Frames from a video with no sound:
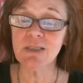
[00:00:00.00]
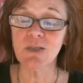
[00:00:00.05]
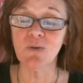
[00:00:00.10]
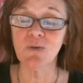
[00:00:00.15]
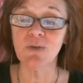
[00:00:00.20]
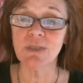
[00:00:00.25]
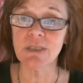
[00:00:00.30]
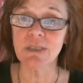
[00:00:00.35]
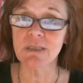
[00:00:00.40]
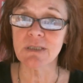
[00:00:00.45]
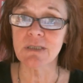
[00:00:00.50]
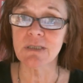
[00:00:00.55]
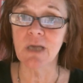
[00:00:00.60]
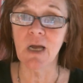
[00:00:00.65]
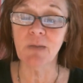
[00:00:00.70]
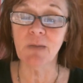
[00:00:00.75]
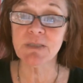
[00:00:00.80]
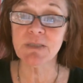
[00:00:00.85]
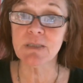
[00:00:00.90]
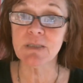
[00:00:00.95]
so it
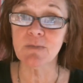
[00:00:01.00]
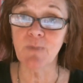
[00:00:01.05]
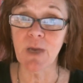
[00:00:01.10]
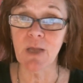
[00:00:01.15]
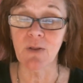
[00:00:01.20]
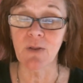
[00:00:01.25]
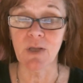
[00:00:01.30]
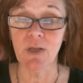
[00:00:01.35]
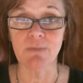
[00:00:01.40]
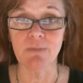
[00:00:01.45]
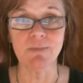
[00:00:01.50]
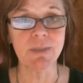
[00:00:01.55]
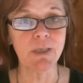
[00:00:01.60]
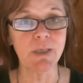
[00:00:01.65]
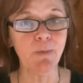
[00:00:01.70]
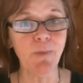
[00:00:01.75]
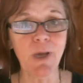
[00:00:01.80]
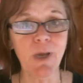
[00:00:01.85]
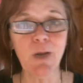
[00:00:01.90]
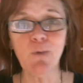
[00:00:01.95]
stops smelling.
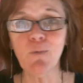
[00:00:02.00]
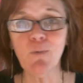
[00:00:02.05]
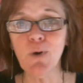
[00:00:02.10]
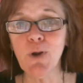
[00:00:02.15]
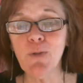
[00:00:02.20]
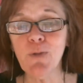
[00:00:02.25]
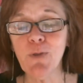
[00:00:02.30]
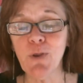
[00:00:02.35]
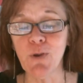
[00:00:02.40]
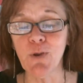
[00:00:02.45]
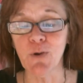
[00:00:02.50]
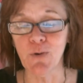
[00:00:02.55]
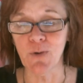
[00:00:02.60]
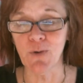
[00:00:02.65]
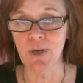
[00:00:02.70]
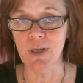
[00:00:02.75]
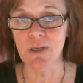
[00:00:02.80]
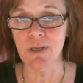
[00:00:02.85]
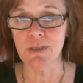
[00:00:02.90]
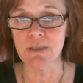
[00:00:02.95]
Doesn't matter where the
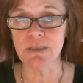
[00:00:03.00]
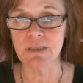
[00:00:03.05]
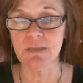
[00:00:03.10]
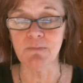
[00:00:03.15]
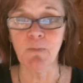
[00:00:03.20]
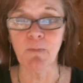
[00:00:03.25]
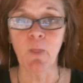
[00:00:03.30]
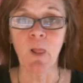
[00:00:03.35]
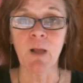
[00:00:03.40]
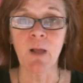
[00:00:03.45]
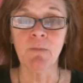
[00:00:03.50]
urine is.